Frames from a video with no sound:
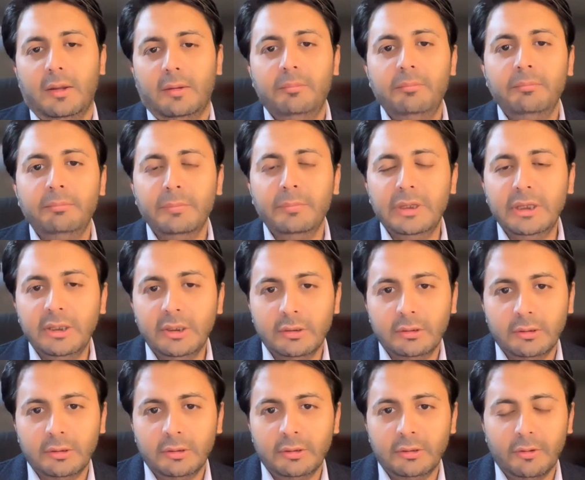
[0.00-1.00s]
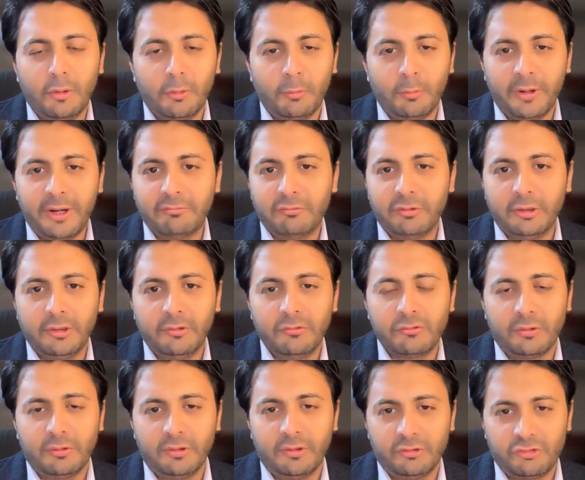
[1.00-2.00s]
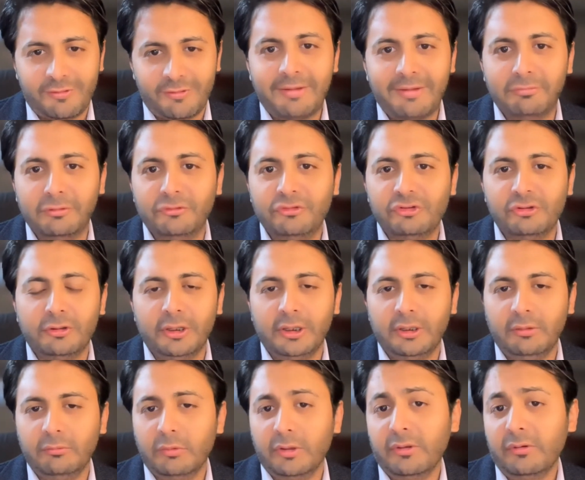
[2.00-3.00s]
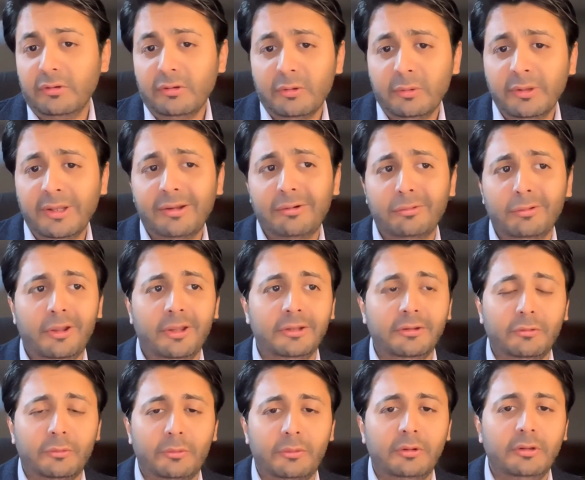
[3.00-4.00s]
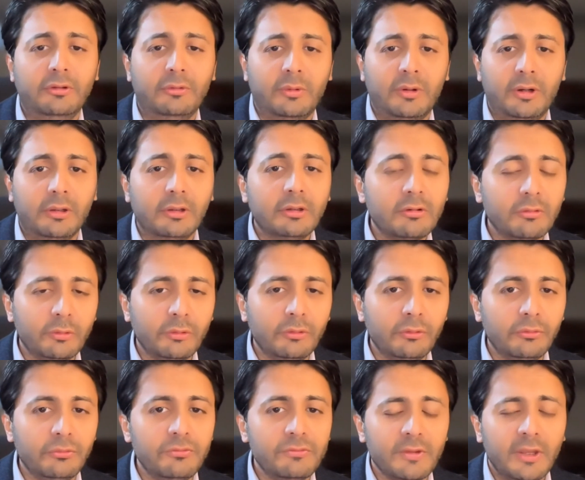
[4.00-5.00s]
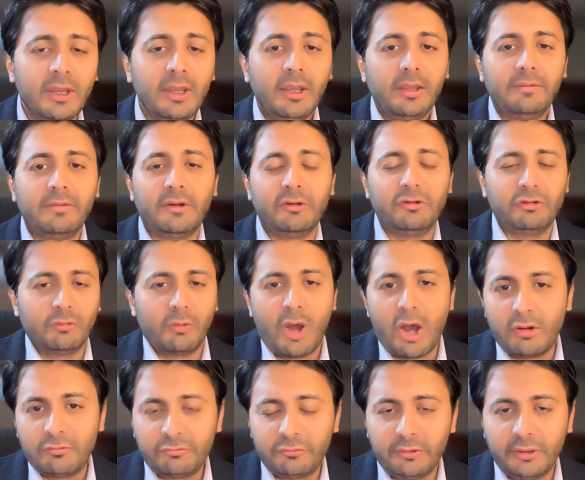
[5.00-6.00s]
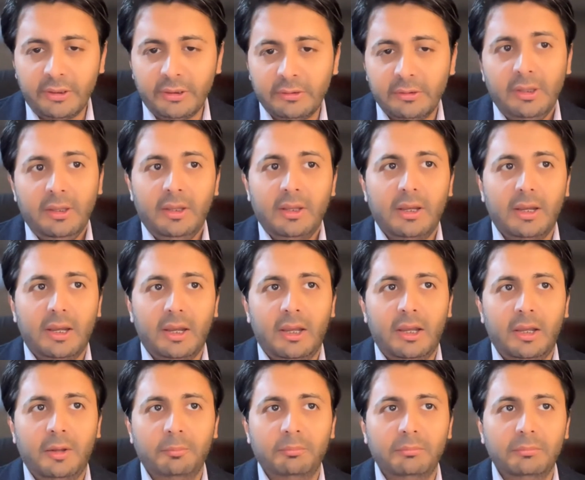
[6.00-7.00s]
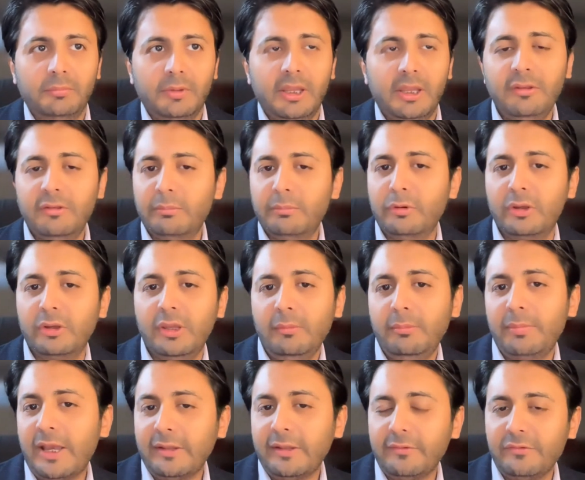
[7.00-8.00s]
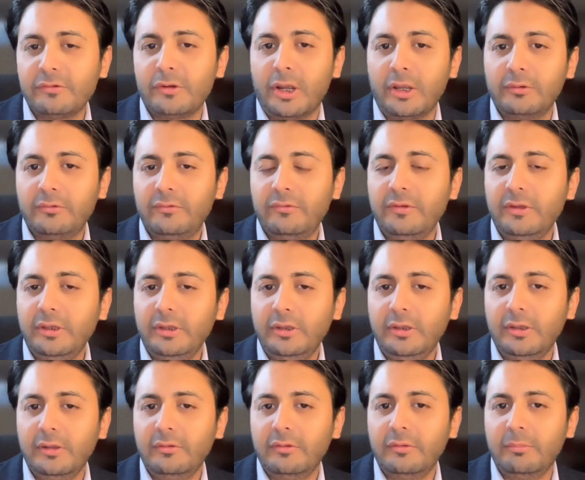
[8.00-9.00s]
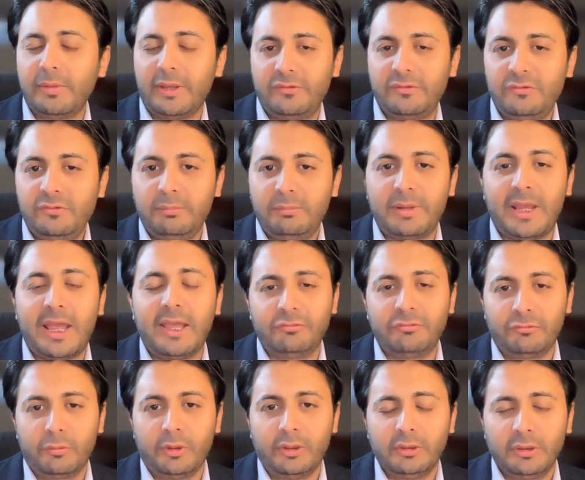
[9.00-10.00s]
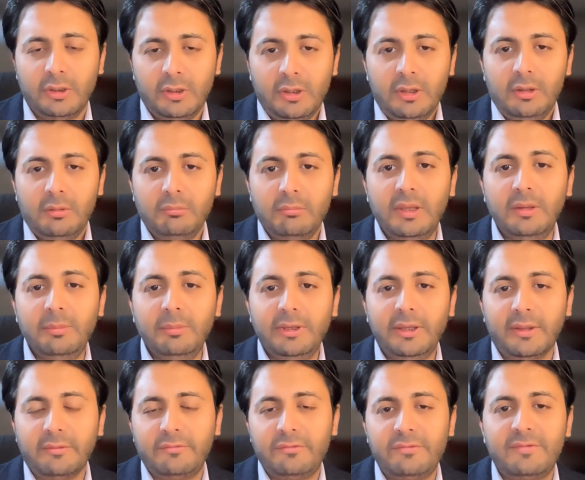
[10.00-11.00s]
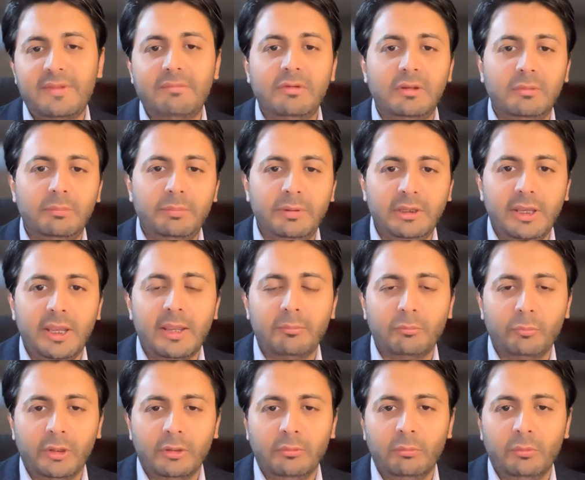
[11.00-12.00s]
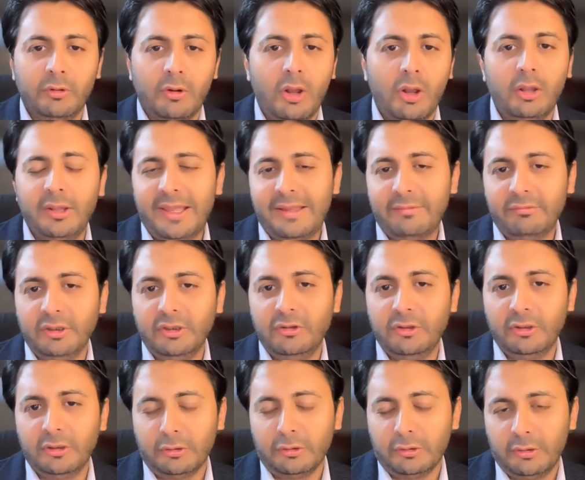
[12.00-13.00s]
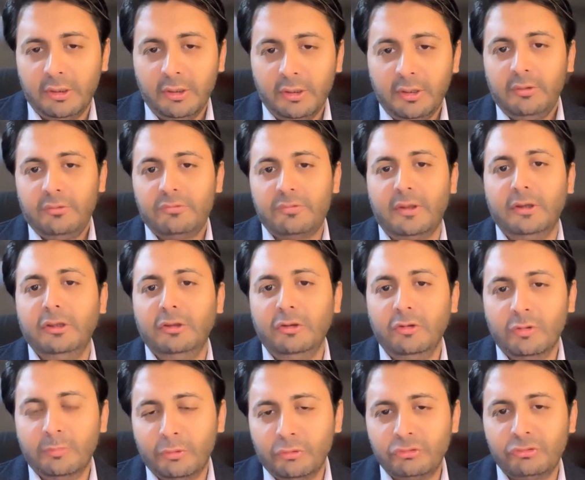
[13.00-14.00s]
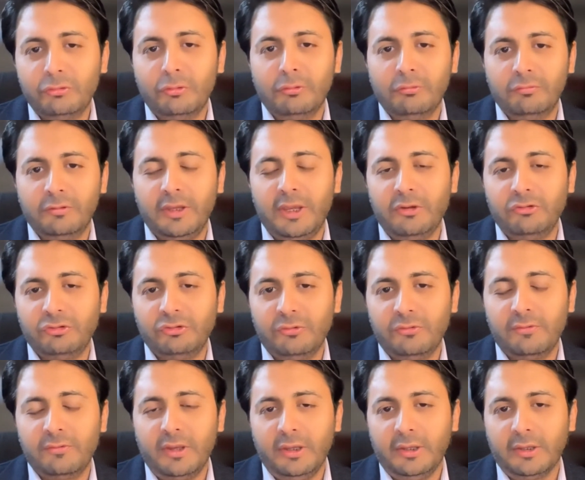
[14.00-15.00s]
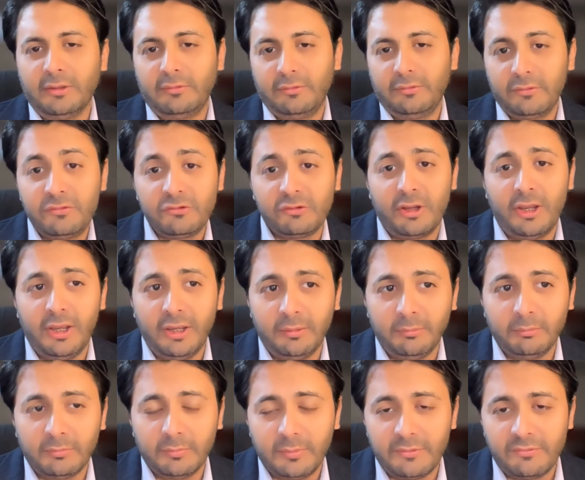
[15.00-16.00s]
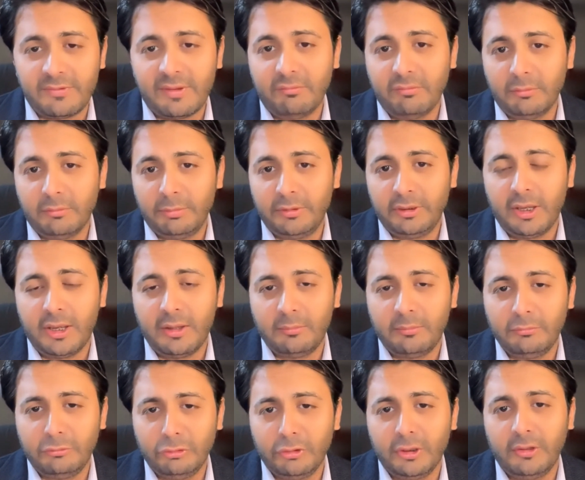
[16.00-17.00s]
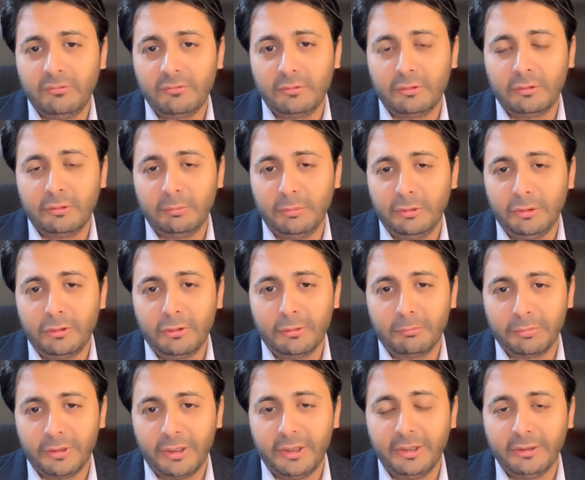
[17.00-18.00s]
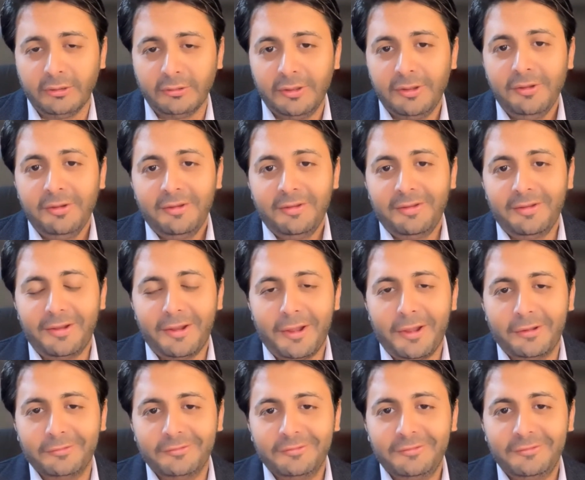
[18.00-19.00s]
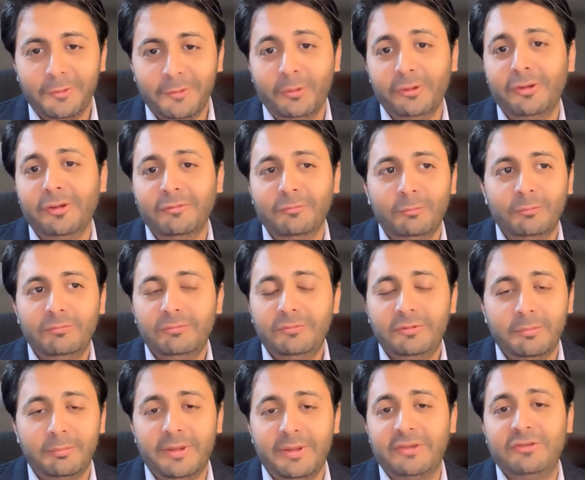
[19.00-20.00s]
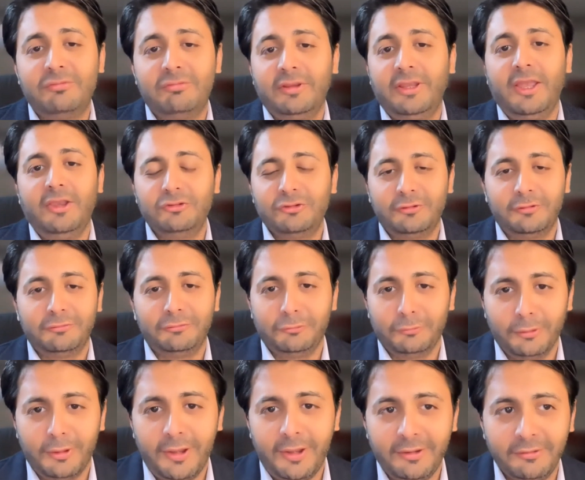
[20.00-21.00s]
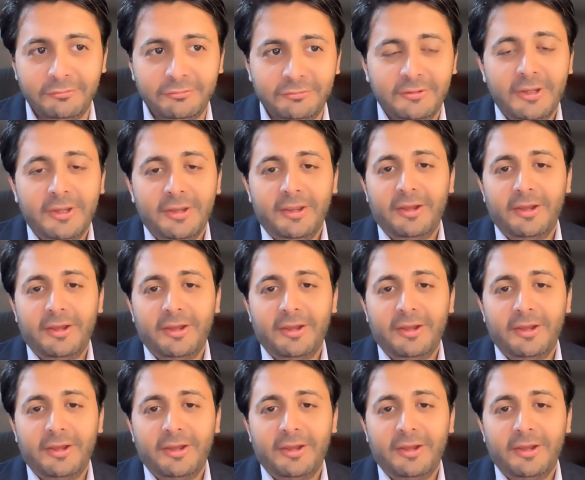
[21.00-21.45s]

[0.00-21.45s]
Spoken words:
meal or whatever it is on their travel journey, whether you're an airline or you're a cruise that you're offering, in the booking path is not the best path for it. Maybe at 7 p.m. when we're all having dinner, sending you a push notification saying at this time at 7 p.m. you guys are going to be on a plane, going on the best vacation of your life.